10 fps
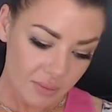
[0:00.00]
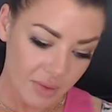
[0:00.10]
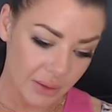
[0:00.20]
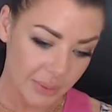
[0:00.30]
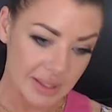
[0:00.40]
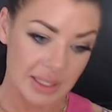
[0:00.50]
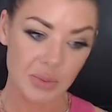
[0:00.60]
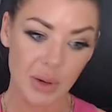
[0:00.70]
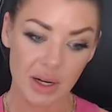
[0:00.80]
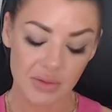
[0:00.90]
anyways,
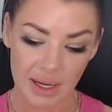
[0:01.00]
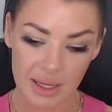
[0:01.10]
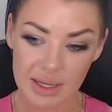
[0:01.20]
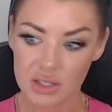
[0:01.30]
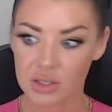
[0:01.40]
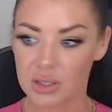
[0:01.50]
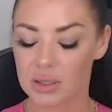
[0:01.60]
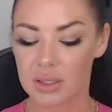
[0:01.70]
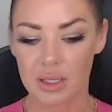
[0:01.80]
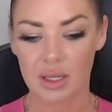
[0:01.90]
that's part of that
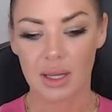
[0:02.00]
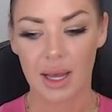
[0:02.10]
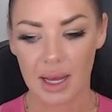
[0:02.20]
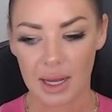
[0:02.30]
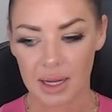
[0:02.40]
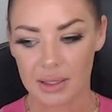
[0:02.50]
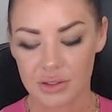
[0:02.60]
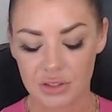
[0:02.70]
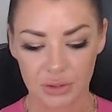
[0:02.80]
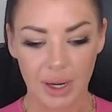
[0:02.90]
initial uh,
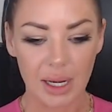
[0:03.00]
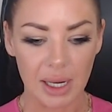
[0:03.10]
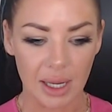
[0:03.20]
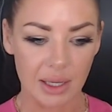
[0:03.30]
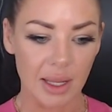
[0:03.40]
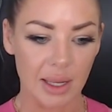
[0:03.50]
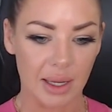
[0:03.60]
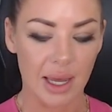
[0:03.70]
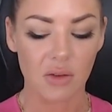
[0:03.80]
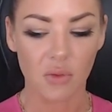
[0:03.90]
training and, and
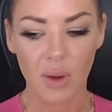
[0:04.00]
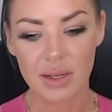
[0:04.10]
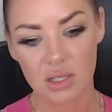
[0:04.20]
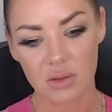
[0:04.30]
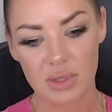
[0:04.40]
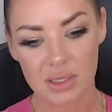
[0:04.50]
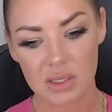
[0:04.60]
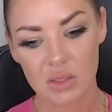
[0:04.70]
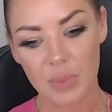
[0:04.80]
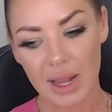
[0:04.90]
kind of what to
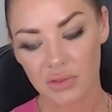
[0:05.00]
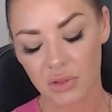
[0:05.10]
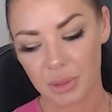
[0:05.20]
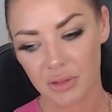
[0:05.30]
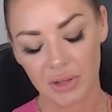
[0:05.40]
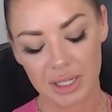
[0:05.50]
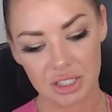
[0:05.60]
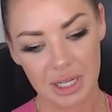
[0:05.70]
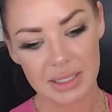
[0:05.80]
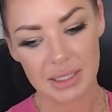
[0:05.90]
expect from our
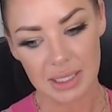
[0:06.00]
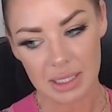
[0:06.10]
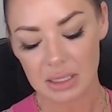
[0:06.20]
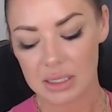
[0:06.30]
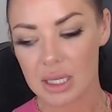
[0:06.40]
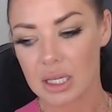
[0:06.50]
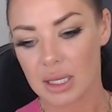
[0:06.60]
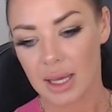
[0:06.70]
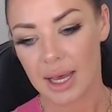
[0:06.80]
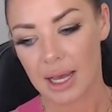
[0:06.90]
franchisees.
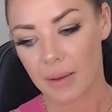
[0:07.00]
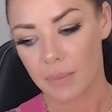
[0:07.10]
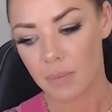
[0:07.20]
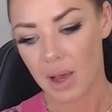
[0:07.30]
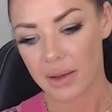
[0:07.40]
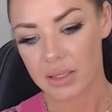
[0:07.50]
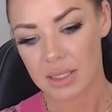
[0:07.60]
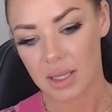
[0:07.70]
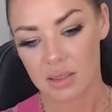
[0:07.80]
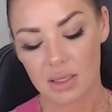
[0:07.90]
Um, I would
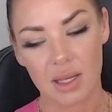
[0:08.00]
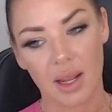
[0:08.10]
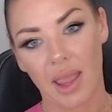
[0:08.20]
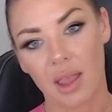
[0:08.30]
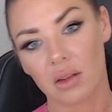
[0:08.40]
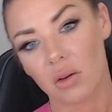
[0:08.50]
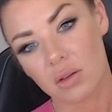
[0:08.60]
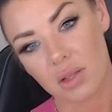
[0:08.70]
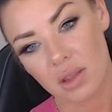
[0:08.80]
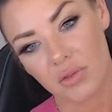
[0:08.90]
say there's a lot of hand
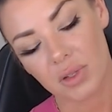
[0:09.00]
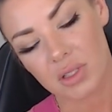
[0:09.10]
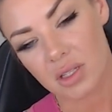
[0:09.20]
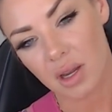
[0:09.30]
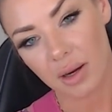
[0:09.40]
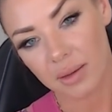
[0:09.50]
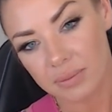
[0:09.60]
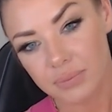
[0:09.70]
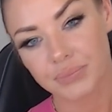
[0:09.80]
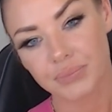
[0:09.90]
holding the first year.